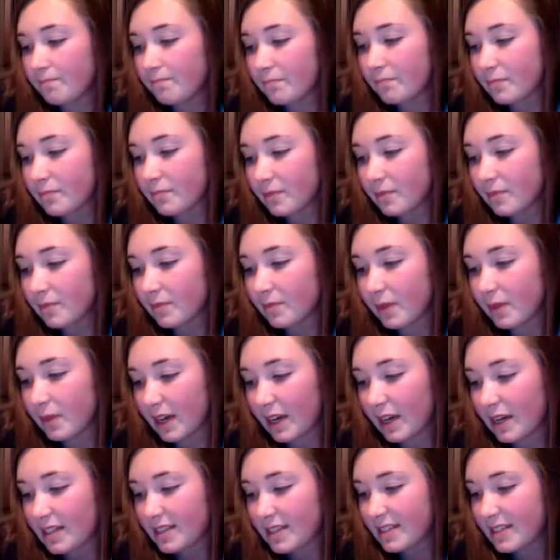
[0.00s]

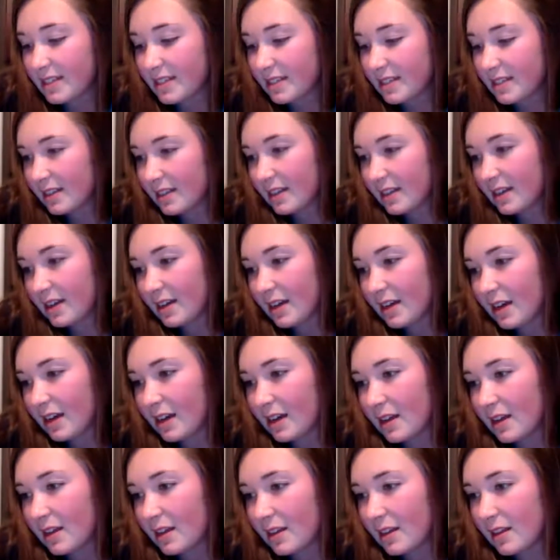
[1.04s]
Because
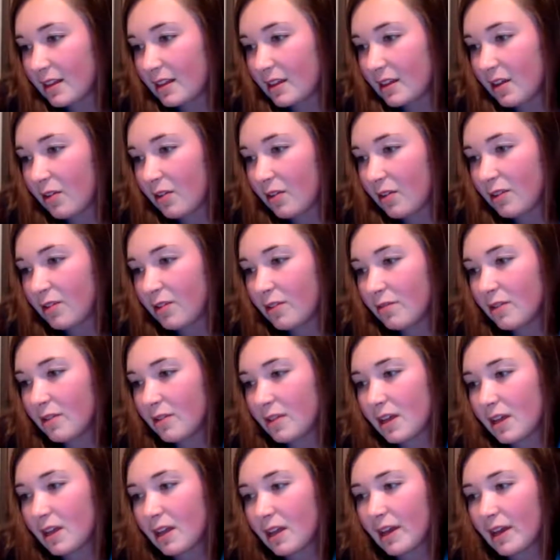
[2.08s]
not only were they
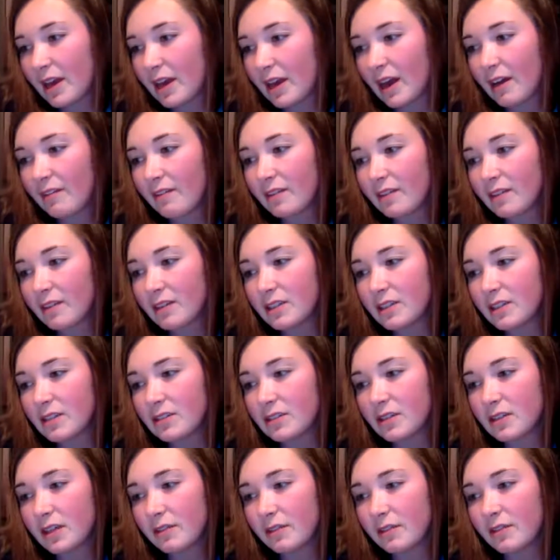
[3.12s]
like having this
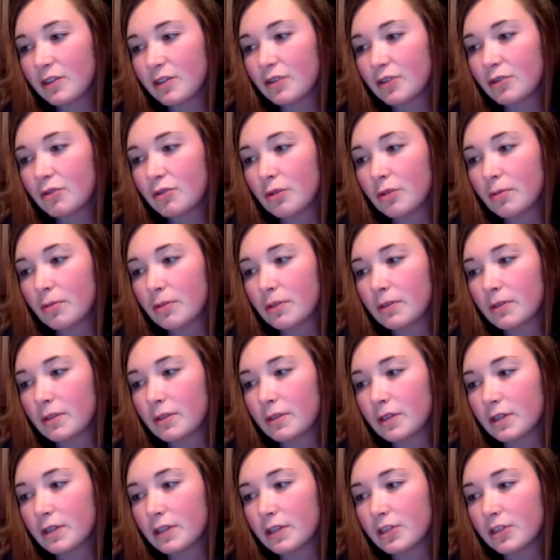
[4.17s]
like visual
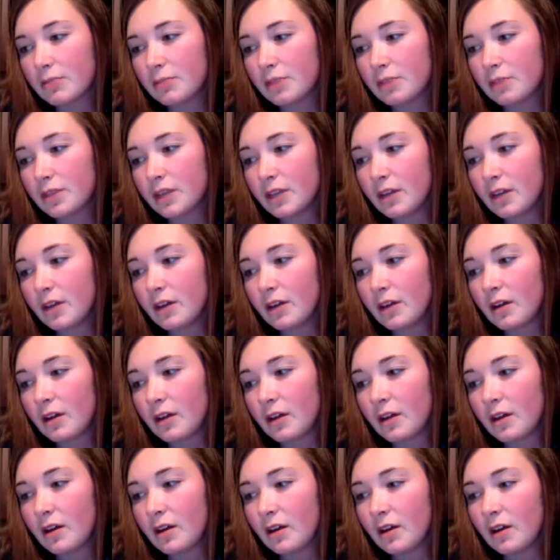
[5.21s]
representation, but they
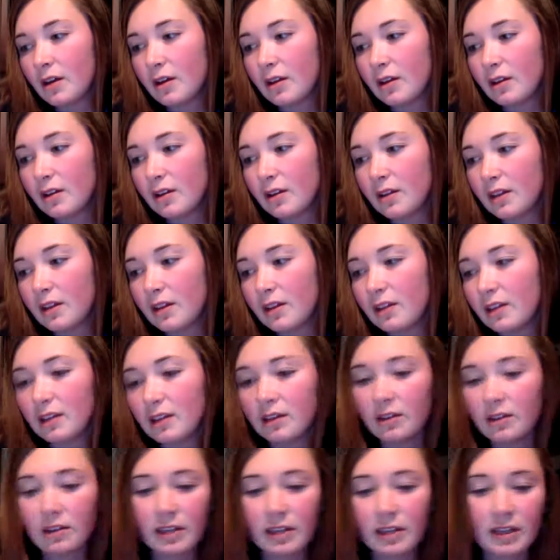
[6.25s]
could
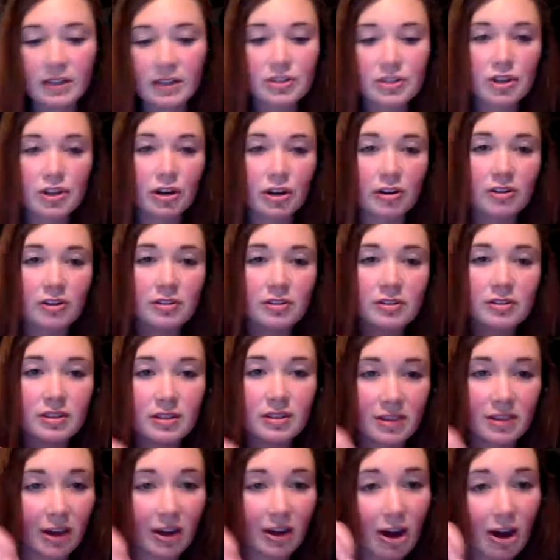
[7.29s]
literally turn
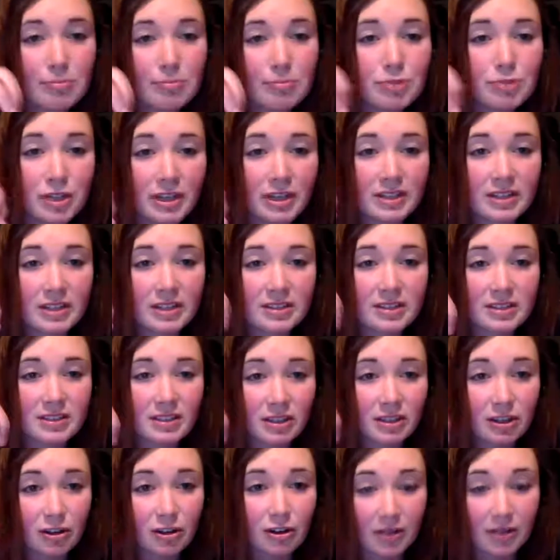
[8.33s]
the objects, you
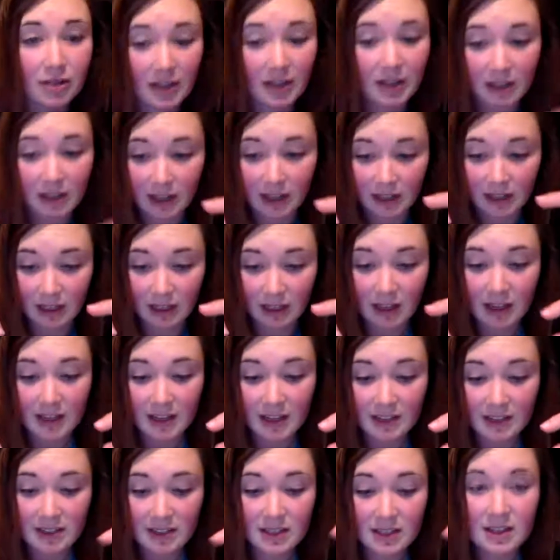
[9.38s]
know, and like
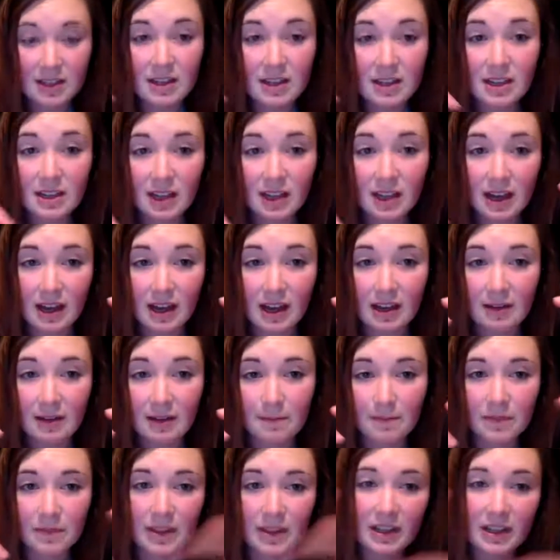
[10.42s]
see that
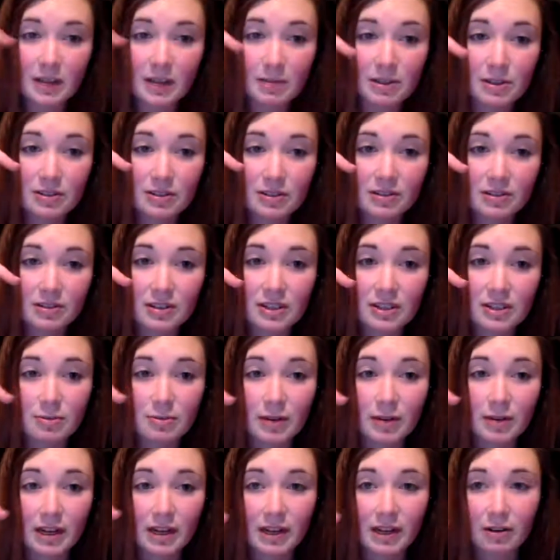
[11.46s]
they could be turned this
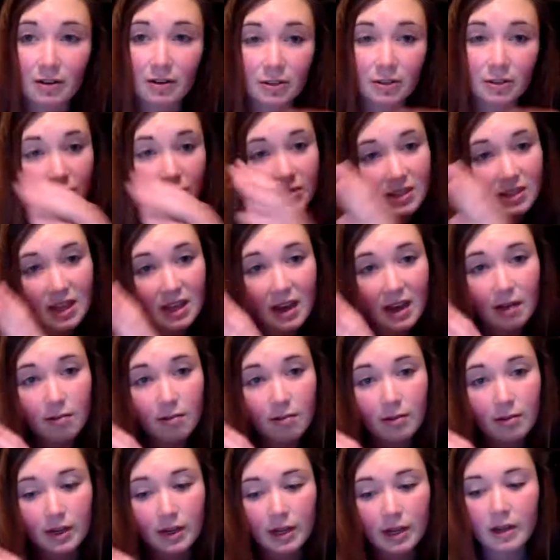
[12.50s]
way or used that way.